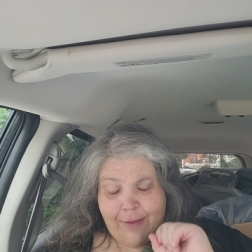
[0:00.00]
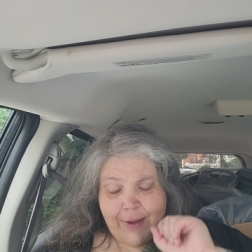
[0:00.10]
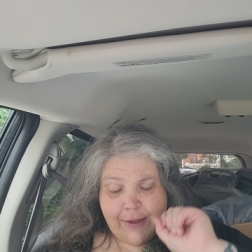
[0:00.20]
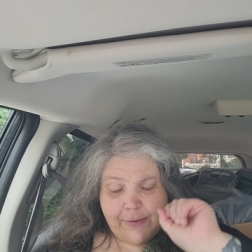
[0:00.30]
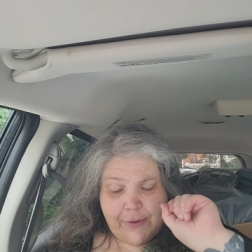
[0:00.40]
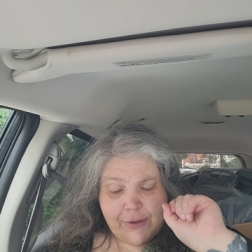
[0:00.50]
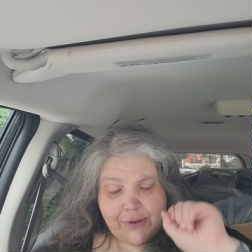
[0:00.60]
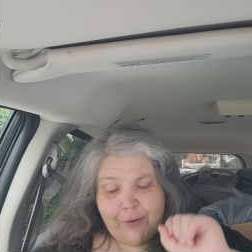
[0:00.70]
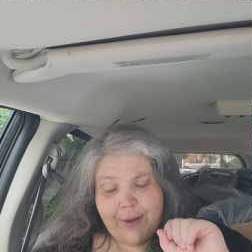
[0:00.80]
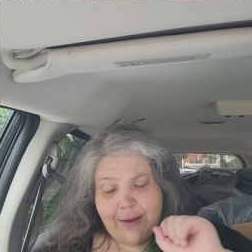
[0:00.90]
because we're
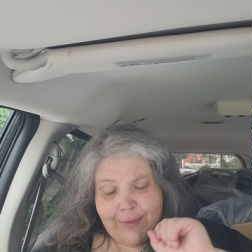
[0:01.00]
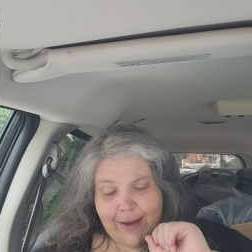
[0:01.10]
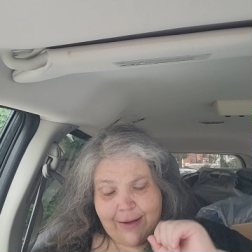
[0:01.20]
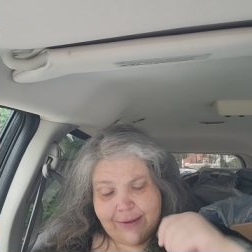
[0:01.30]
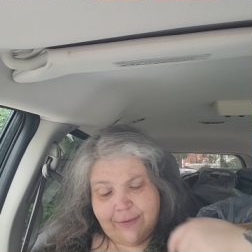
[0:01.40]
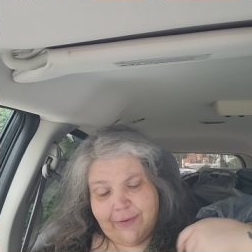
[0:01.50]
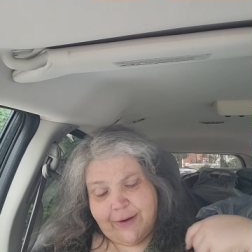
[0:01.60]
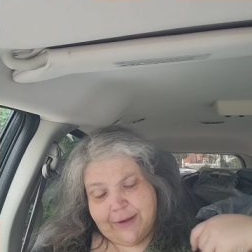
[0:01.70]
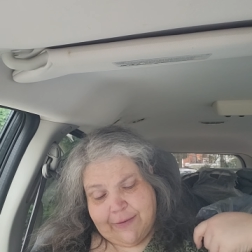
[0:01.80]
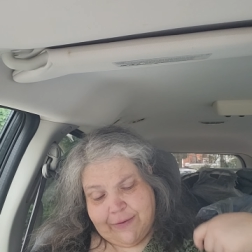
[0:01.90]
so many men, it's the
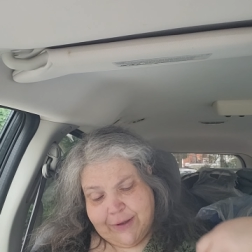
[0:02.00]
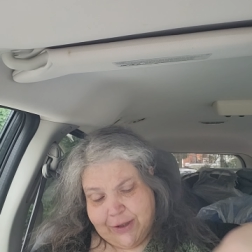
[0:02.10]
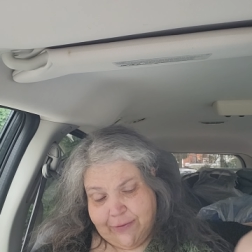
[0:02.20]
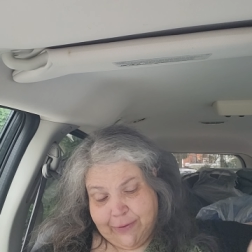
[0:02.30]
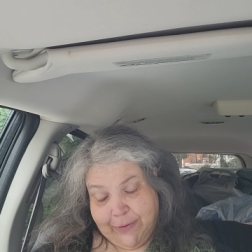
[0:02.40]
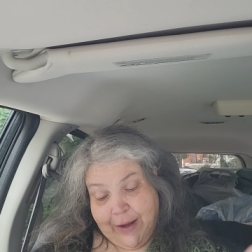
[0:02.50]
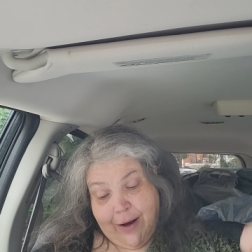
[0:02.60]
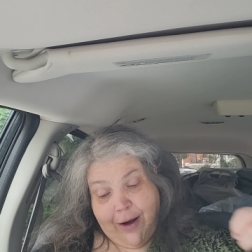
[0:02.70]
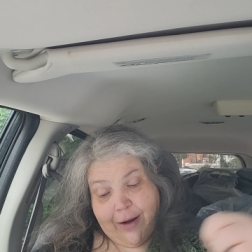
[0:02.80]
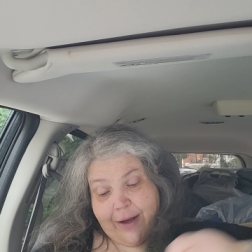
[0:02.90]
very definition of who they
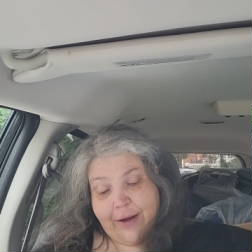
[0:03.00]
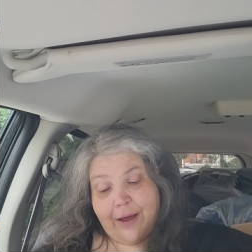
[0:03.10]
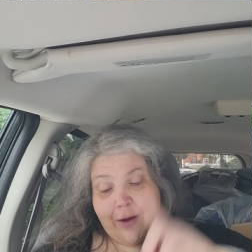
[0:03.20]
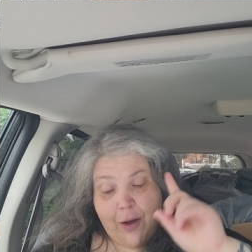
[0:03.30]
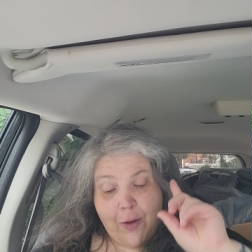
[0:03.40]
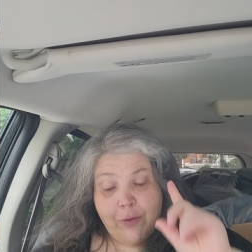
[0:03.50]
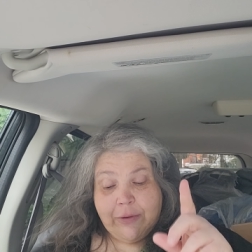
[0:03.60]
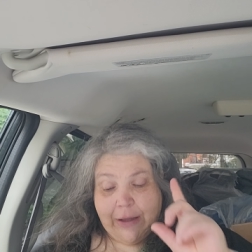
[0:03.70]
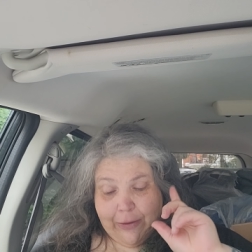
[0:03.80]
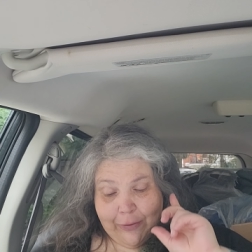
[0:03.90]
are, and not
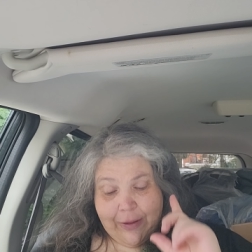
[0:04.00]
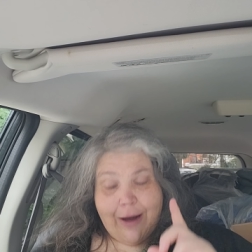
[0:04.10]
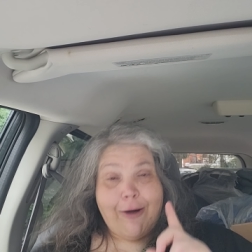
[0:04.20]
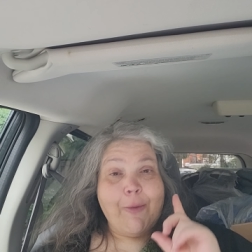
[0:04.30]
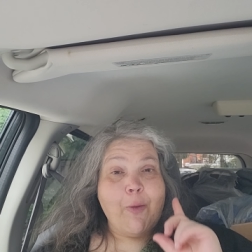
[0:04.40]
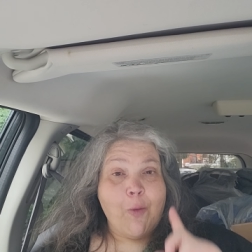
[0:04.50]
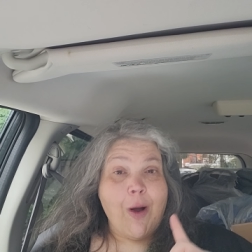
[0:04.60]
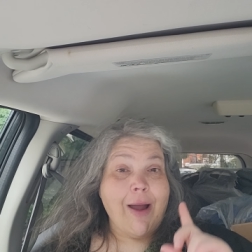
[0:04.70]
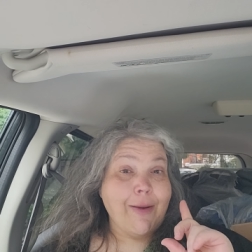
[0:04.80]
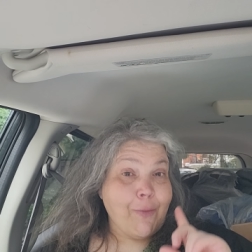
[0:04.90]
only who they are, but
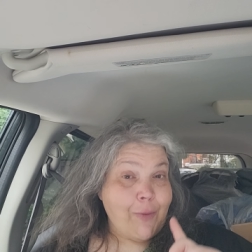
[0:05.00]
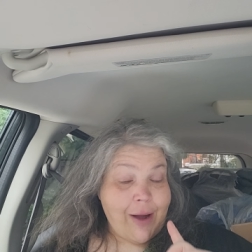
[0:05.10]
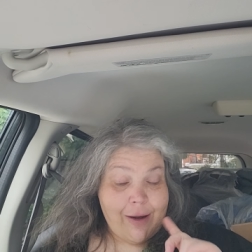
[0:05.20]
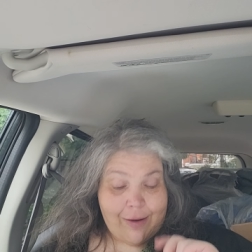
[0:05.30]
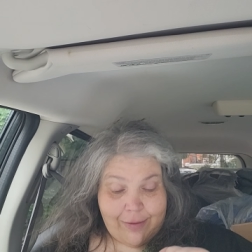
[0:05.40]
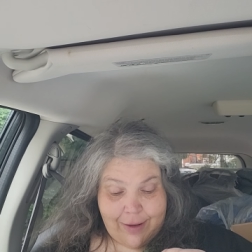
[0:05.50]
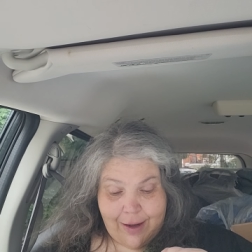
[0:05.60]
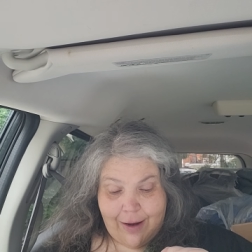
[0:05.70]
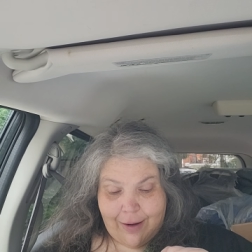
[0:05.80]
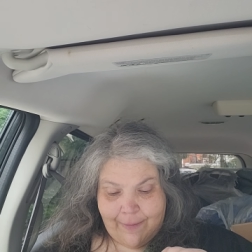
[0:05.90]
why and where
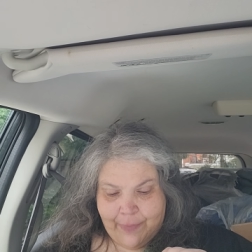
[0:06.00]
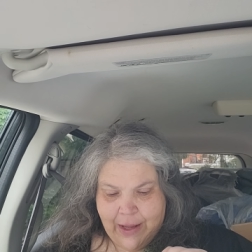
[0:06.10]
they are.